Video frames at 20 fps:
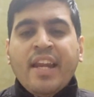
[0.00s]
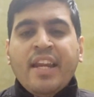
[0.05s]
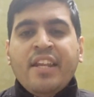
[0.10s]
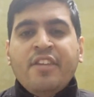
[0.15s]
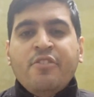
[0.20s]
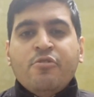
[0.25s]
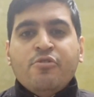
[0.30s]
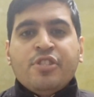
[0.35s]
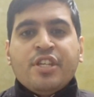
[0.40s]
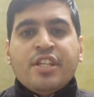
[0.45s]

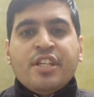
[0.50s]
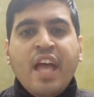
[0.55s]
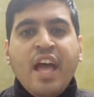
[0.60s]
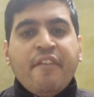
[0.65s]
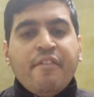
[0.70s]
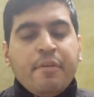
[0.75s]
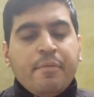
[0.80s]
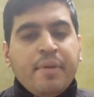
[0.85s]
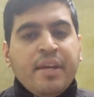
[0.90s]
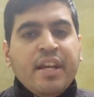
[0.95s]
any users
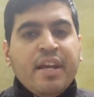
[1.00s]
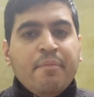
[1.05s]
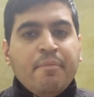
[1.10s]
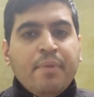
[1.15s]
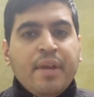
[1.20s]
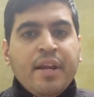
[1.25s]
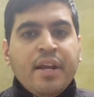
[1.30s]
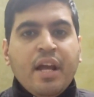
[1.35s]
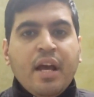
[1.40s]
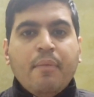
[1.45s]
haven't been
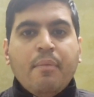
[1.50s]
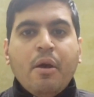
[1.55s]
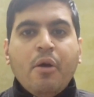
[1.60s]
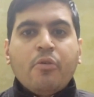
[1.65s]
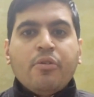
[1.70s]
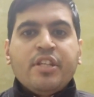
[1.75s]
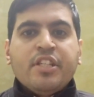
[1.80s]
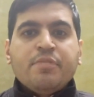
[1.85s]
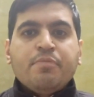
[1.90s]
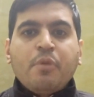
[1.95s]
complained
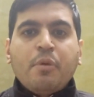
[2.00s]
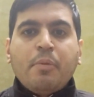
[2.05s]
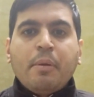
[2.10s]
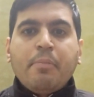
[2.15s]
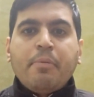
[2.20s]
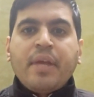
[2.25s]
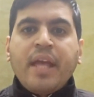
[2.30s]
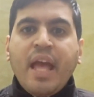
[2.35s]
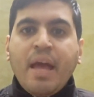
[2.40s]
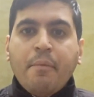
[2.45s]
about this
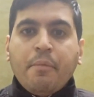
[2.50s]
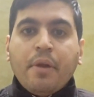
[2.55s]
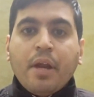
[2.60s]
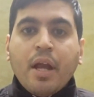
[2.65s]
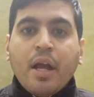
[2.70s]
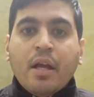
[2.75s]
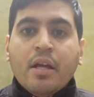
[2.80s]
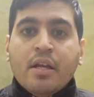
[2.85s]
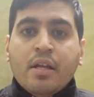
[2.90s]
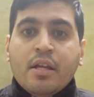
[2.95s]
pop-up
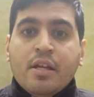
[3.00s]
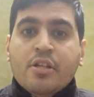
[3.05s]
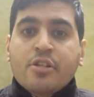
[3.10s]
camera.